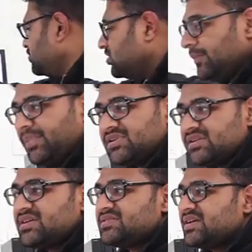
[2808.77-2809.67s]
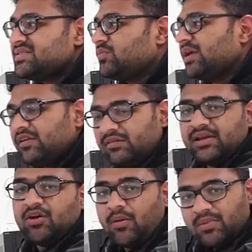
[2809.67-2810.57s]
So temperature sensor is a
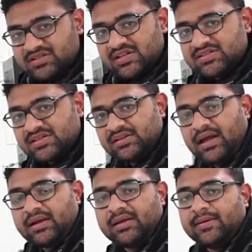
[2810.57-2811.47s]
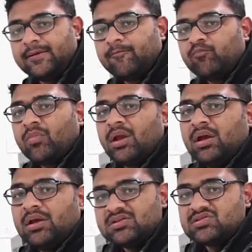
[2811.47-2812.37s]
very common sensor that
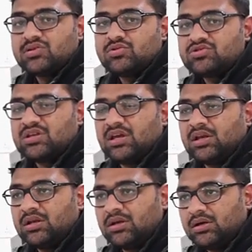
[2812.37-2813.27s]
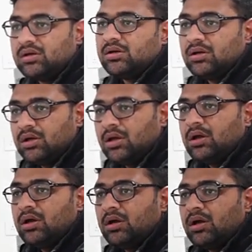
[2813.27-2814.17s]
is used in
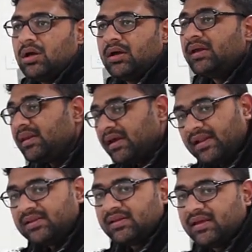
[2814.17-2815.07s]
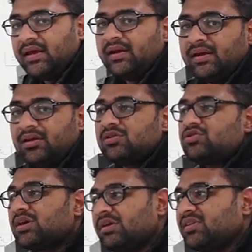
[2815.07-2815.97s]
healthcare. It
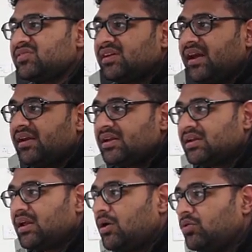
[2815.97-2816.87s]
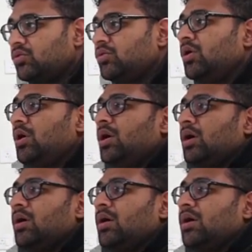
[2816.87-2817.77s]
also gives us an idea of how
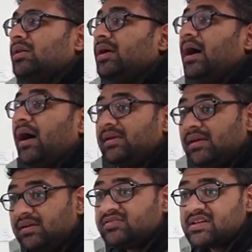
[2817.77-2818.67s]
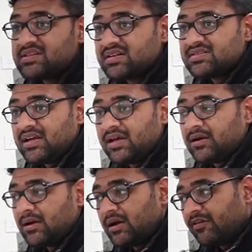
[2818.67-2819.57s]
the other sensors
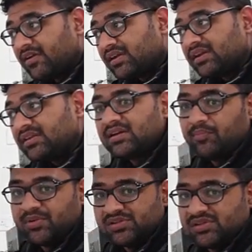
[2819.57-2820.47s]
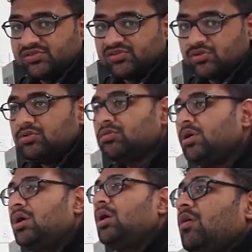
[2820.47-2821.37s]
are affecting the temperature.
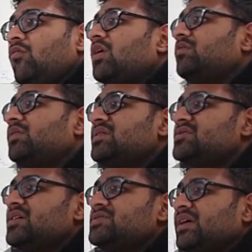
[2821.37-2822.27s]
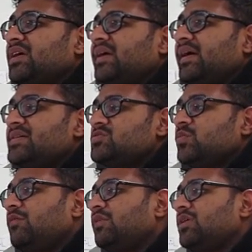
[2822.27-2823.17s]
So one of the research area is
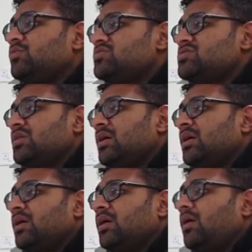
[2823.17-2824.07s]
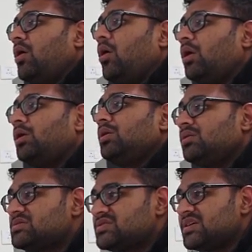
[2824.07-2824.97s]
when we use
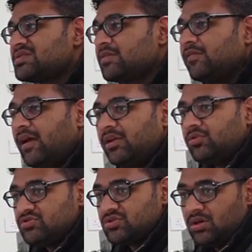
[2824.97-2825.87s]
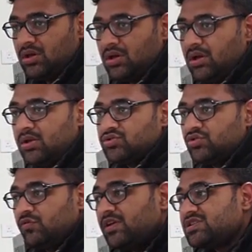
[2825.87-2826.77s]
all sensor values,
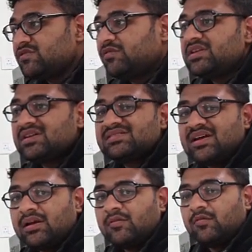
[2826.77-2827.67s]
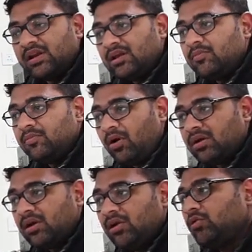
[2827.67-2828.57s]
so which features are very
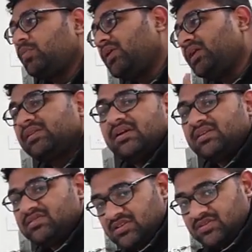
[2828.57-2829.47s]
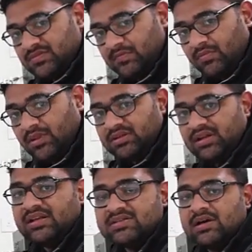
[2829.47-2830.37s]
important to predict the disease.
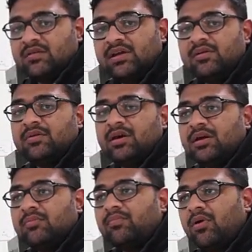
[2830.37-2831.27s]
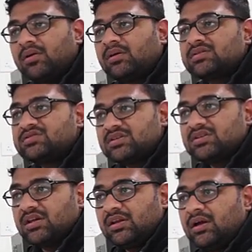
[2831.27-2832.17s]
That is a very important research
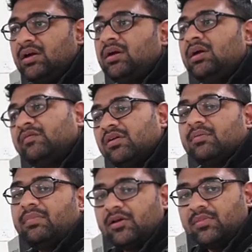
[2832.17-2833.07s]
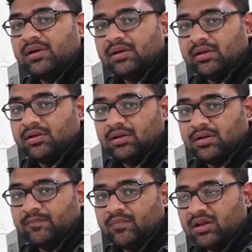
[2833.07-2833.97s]
area for a
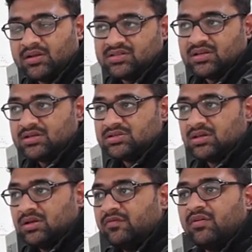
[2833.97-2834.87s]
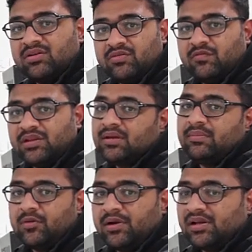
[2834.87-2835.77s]
biomedical research with the
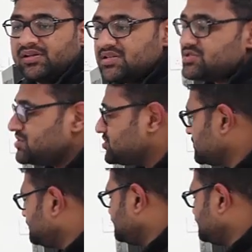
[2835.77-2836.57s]
biomedical sensors.